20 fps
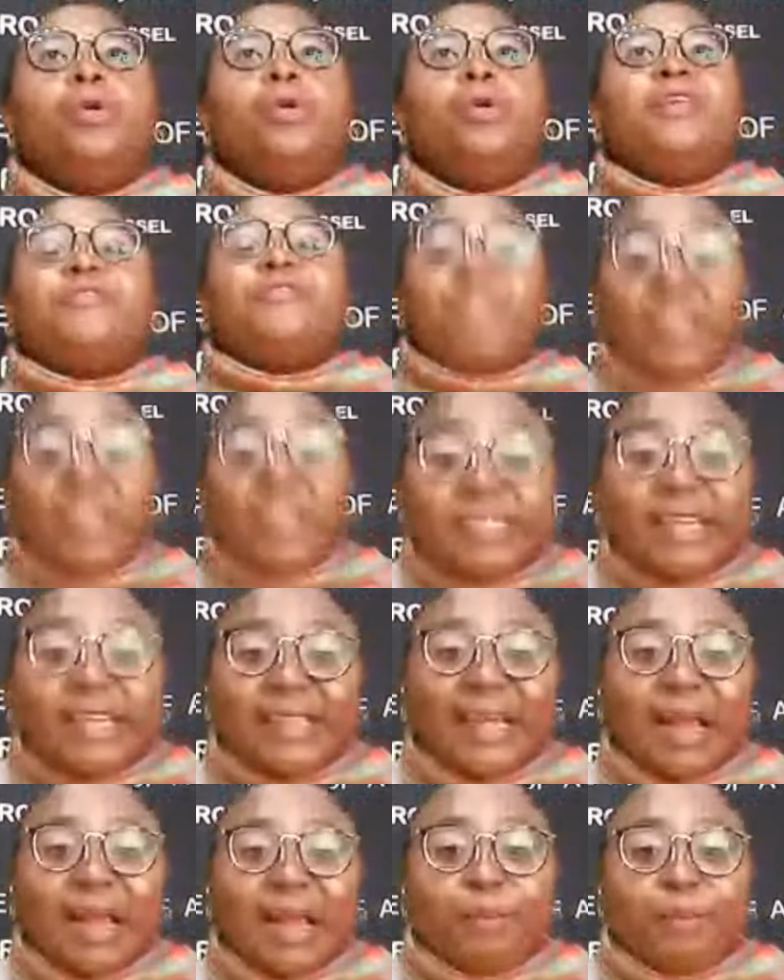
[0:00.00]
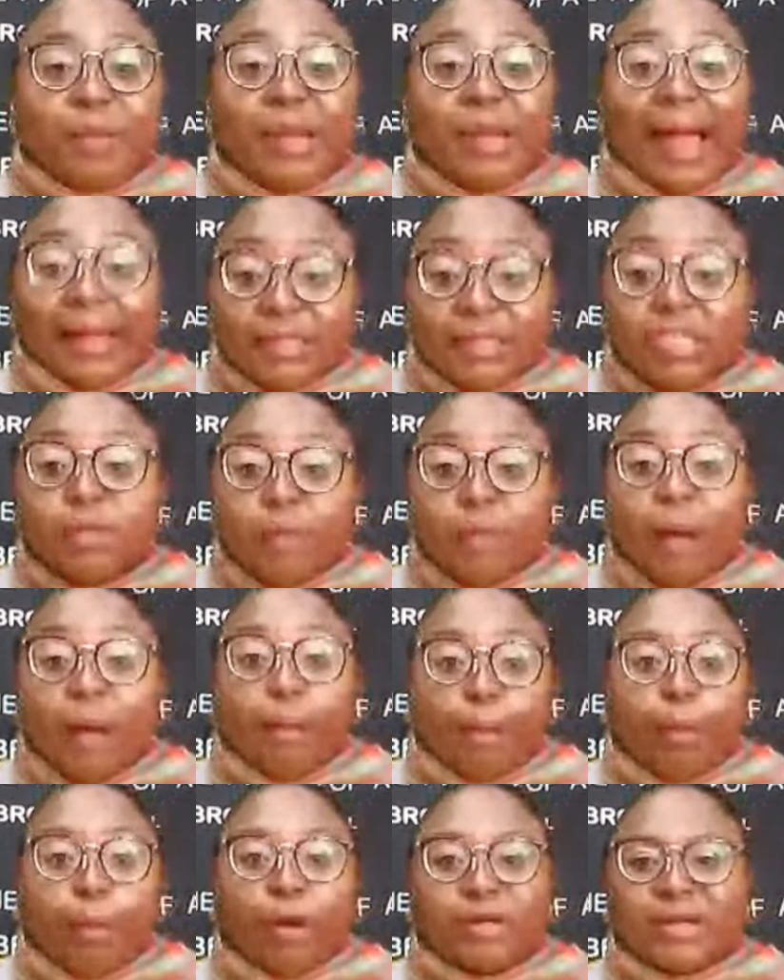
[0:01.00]
The first day that I did my
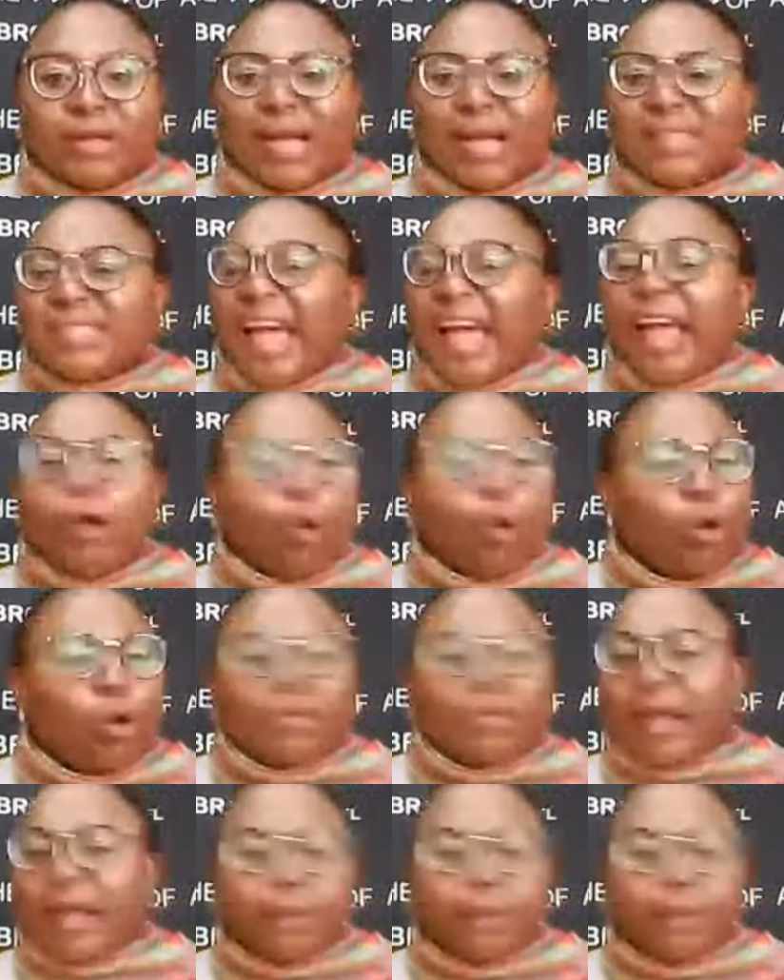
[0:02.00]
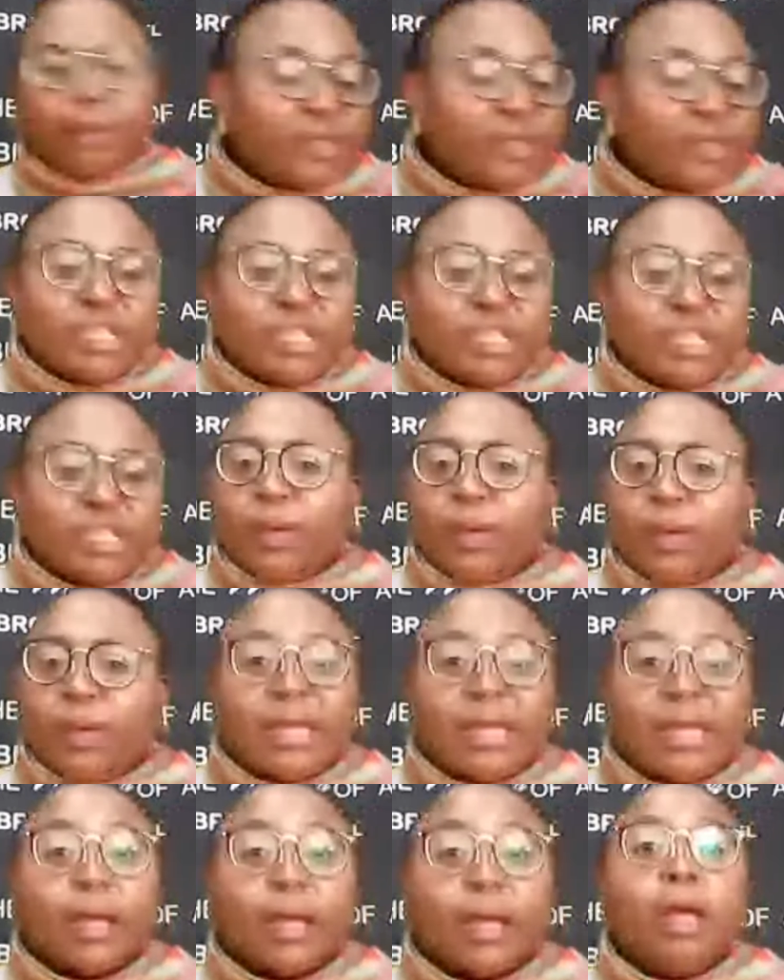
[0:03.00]
podcast, I got that message, and I was
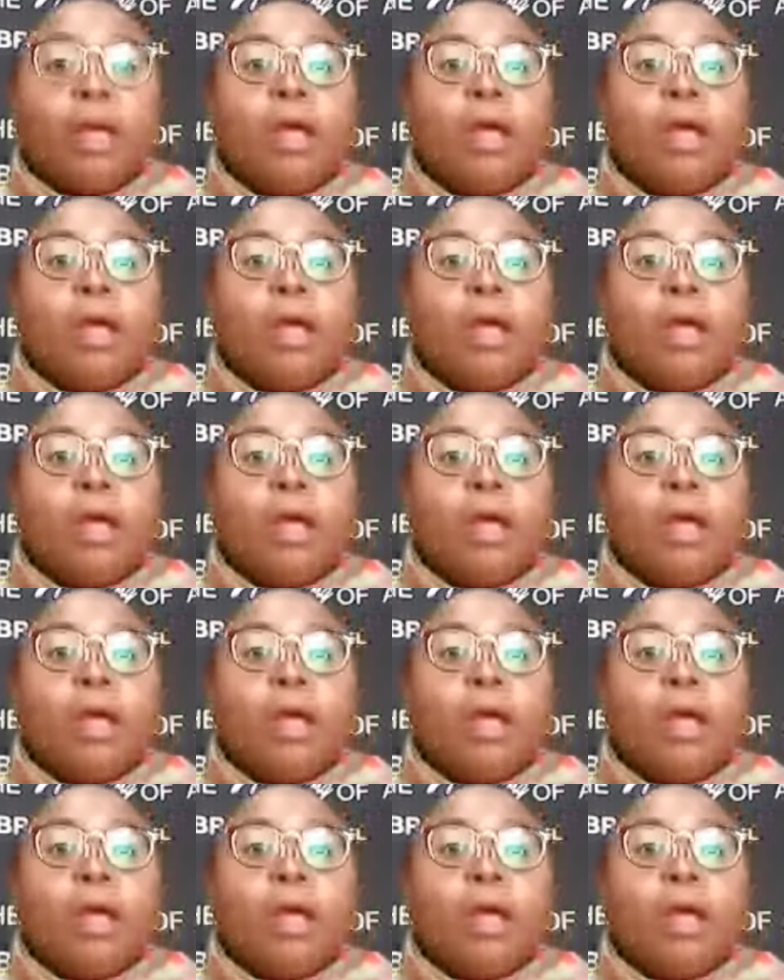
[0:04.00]
like,